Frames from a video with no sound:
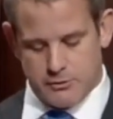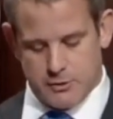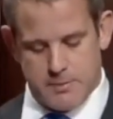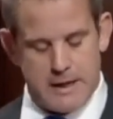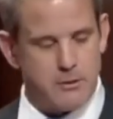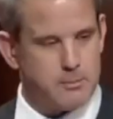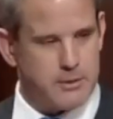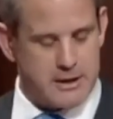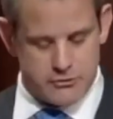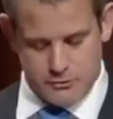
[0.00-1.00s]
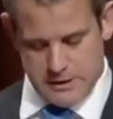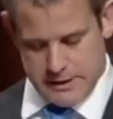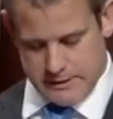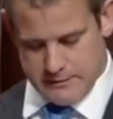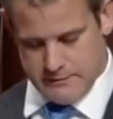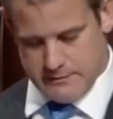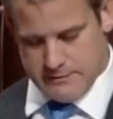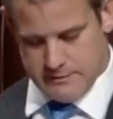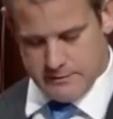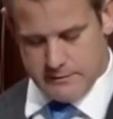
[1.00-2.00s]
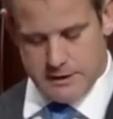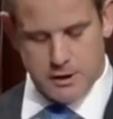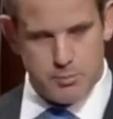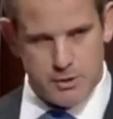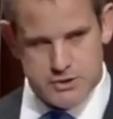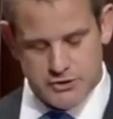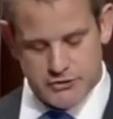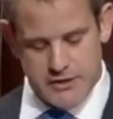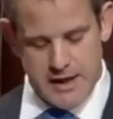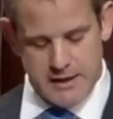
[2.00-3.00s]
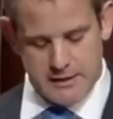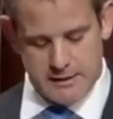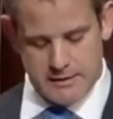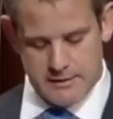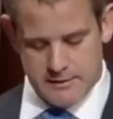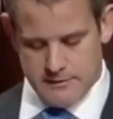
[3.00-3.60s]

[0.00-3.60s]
nuclear power plants running and our bridges standing,